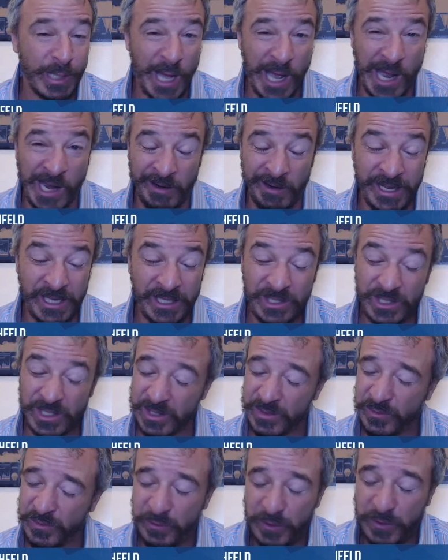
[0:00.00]
higher. It
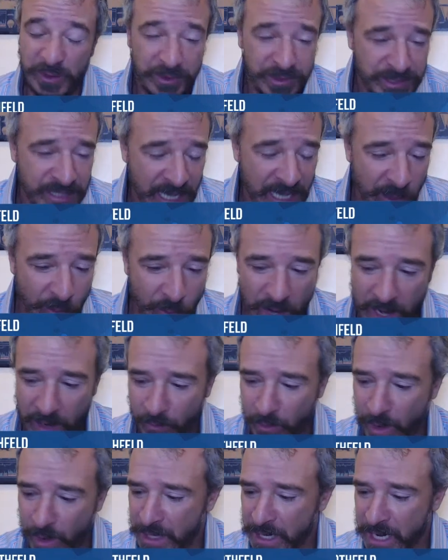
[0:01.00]
just feels that
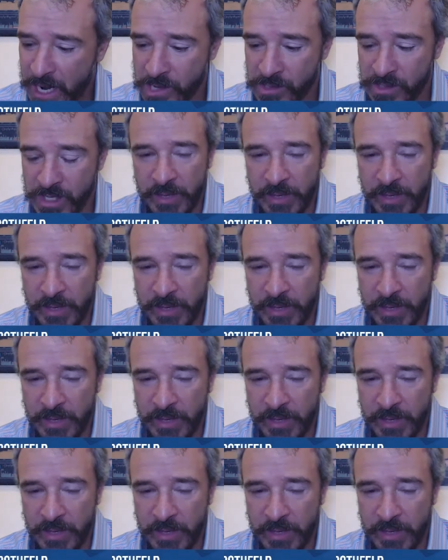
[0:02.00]
way right now.